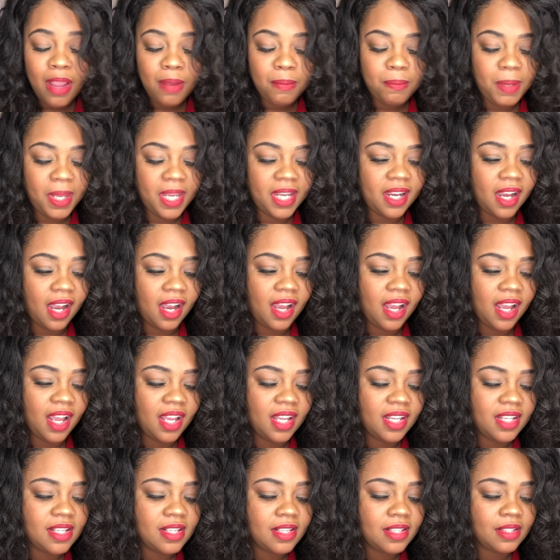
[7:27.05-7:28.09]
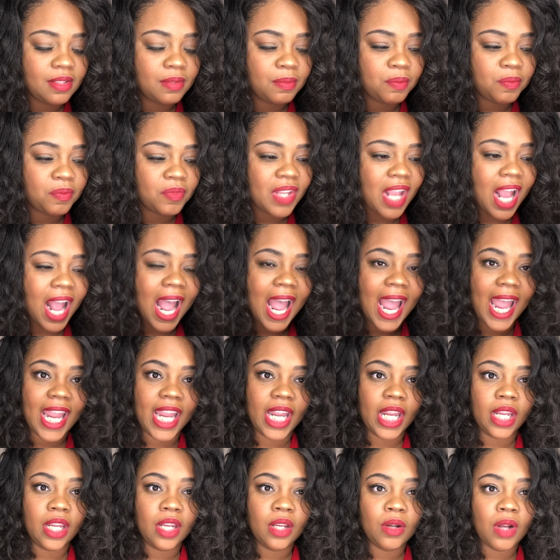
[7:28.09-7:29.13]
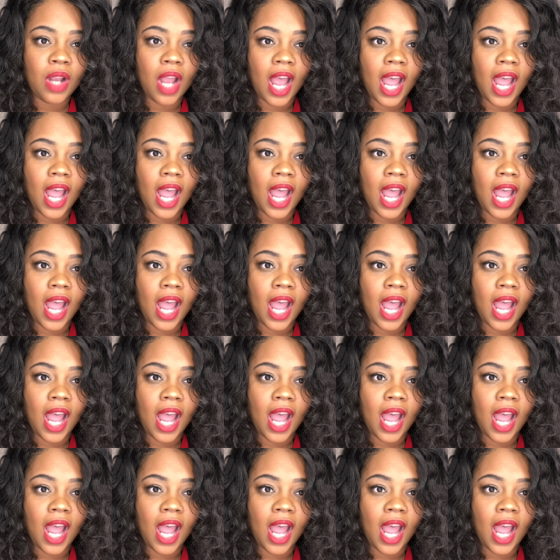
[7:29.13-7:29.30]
because I